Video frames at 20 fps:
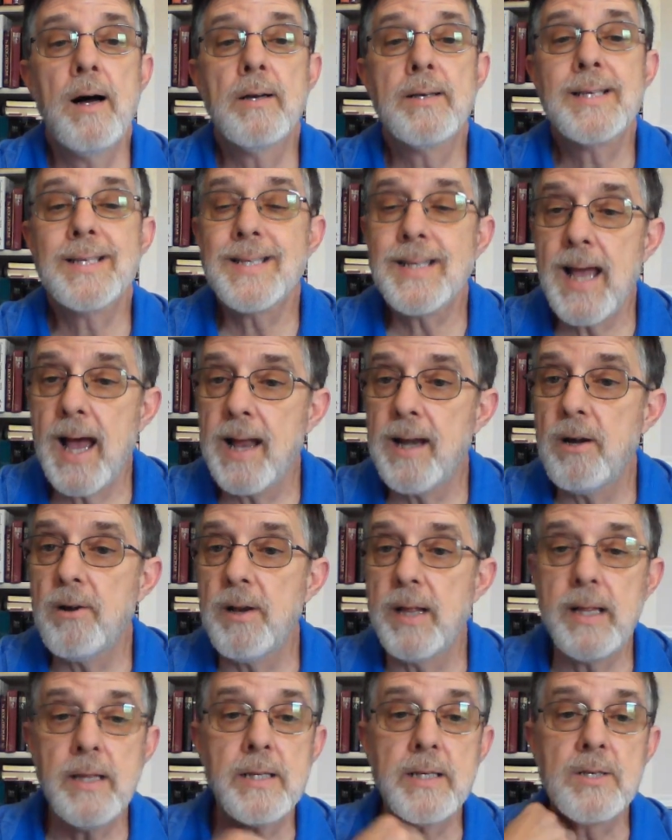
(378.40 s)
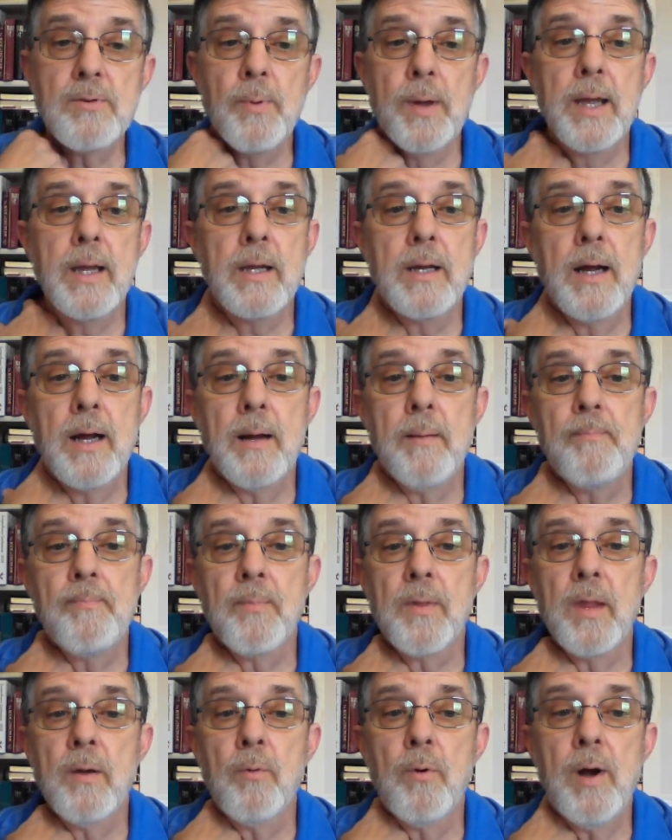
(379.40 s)
Saturday this week,
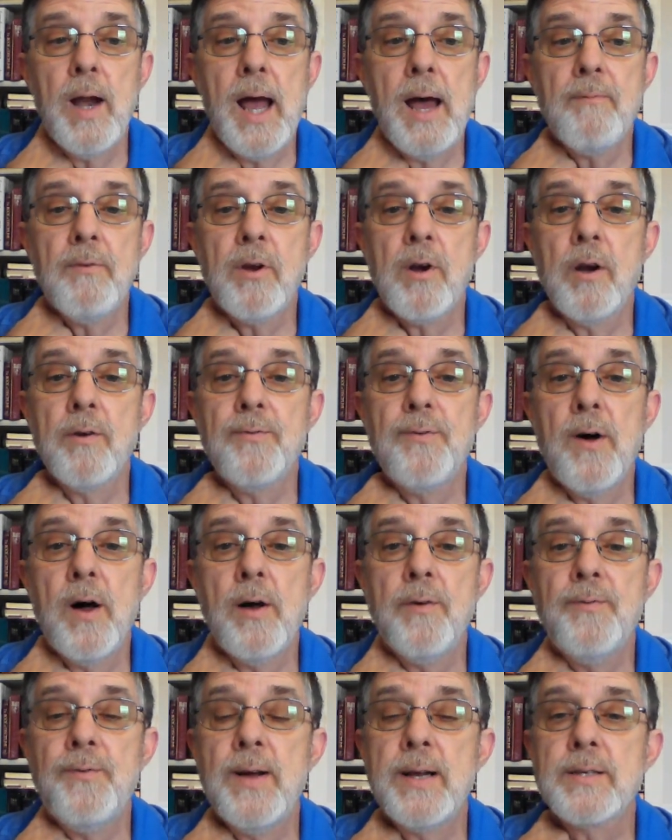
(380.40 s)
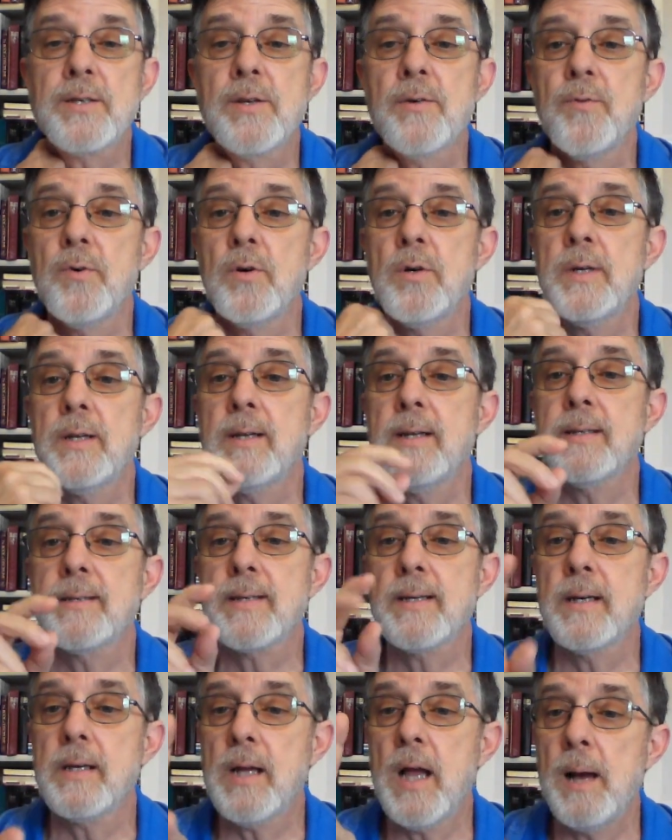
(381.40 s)
we're having our fall festival. It's
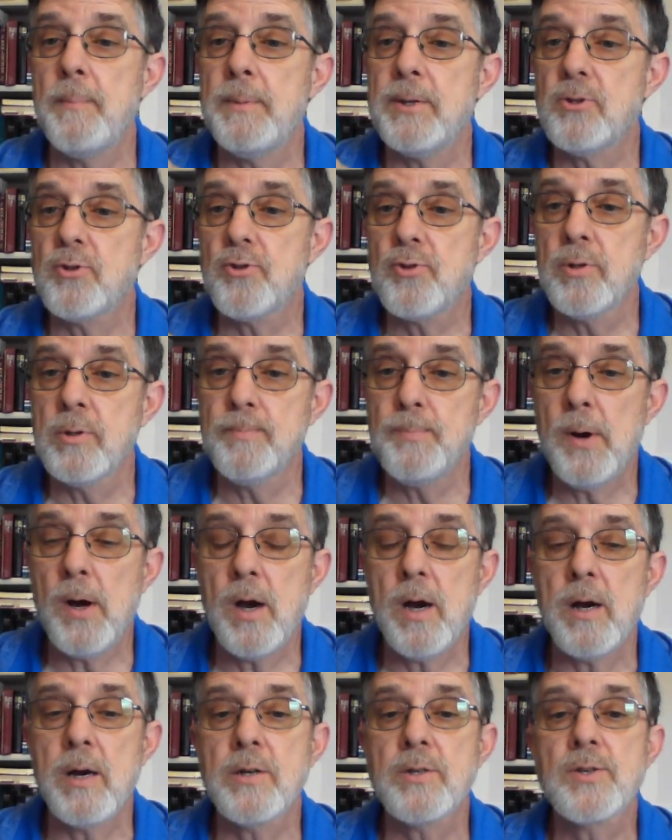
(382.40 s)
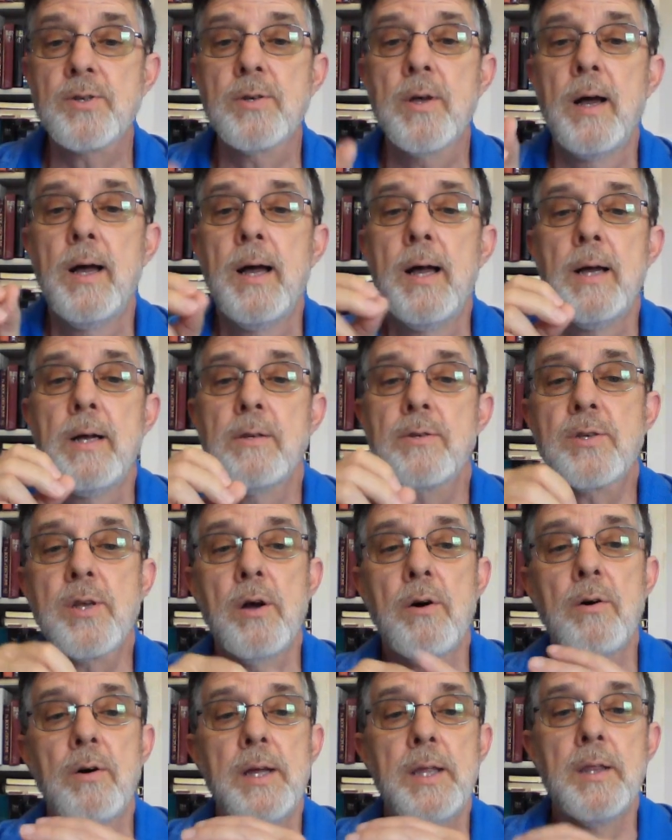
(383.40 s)
going to come in two parts.
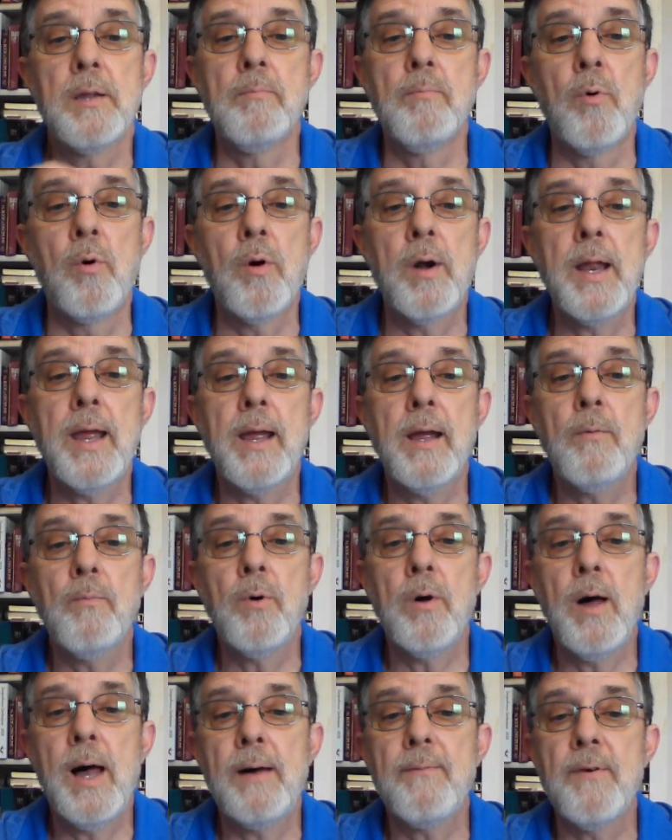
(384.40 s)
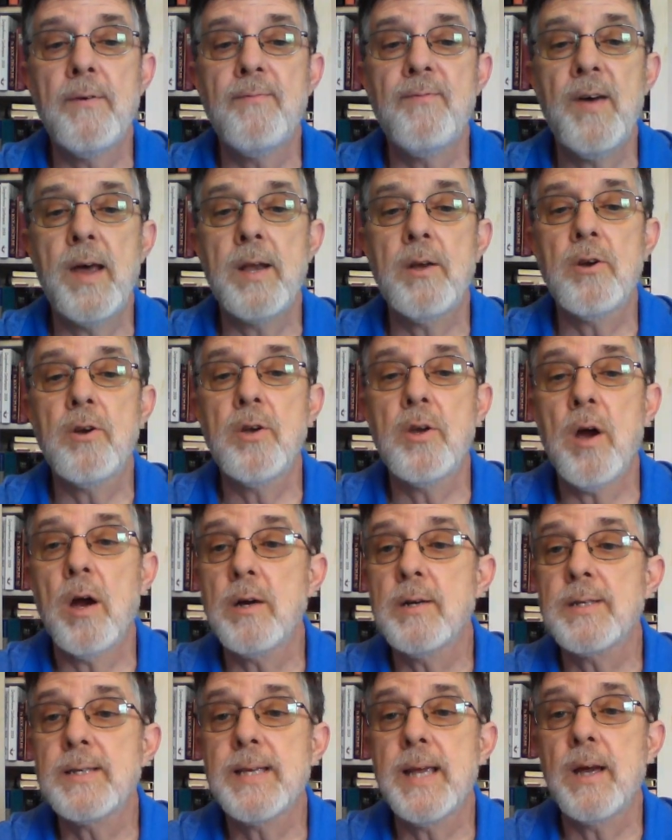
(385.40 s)
So in the morning, we'll have a vendor yard
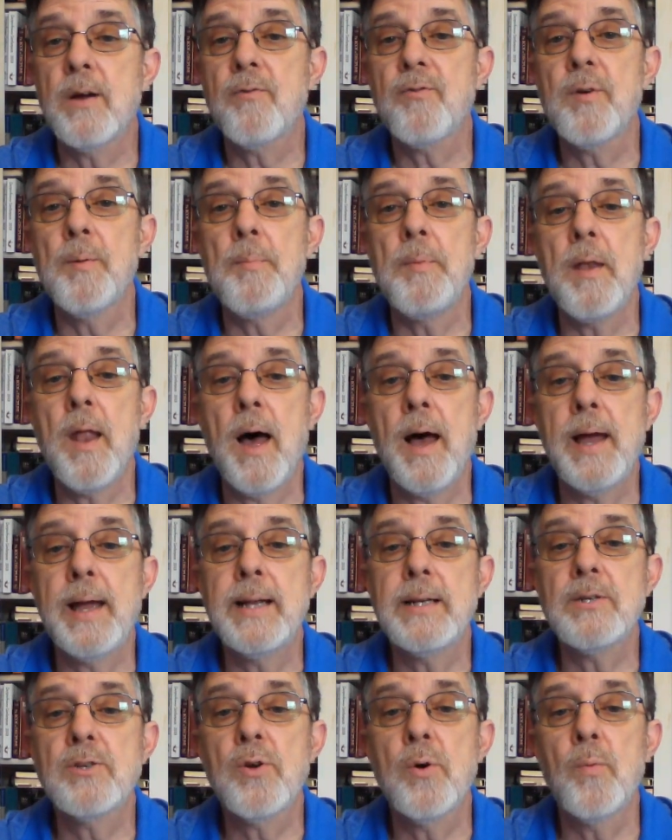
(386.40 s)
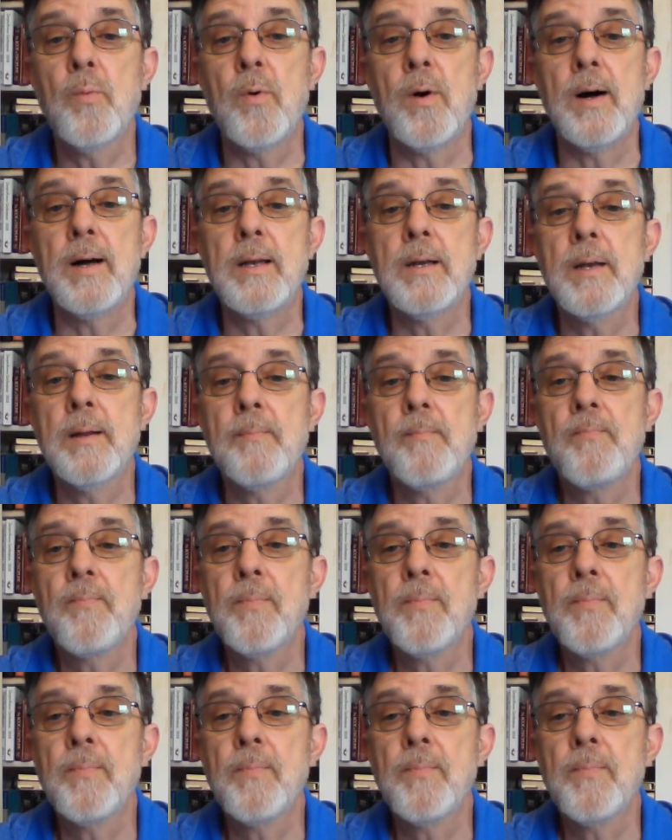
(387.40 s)
sale from 9 to 1.